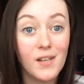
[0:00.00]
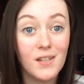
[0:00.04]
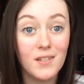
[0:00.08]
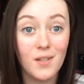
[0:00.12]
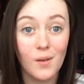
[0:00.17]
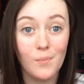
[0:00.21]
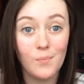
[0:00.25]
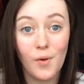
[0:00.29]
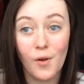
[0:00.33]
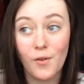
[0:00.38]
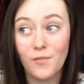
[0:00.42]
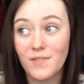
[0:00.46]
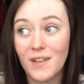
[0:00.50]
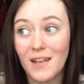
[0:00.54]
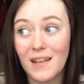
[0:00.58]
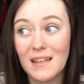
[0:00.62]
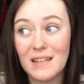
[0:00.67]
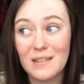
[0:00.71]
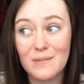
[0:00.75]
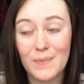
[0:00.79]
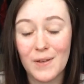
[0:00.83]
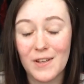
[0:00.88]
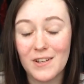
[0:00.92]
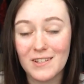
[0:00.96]
karaoke's
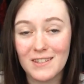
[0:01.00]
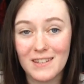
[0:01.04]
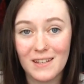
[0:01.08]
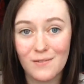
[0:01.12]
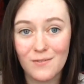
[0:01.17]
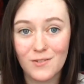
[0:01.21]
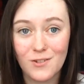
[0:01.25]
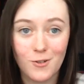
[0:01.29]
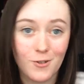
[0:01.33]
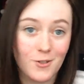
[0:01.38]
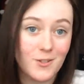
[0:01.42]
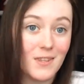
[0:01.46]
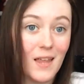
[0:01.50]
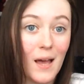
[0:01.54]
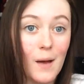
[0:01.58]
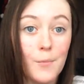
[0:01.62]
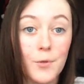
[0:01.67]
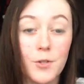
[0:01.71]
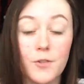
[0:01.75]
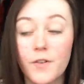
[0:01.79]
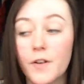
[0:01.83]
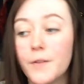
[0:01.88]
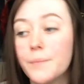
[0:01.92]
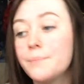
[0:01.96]
on both days because it
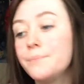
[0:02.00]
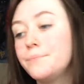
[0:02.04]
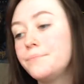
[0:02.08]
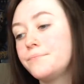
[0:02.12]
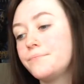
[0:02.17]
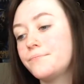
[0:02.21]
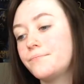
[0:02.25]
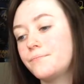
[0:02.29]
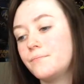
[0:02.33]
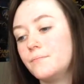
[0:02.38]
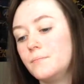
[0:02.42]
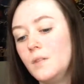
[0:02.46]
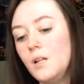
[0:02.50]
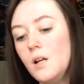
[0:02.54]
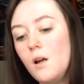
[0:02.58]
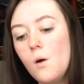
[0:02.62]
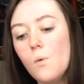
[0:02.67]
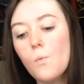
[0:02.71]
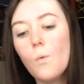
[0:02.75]
was just that much fun.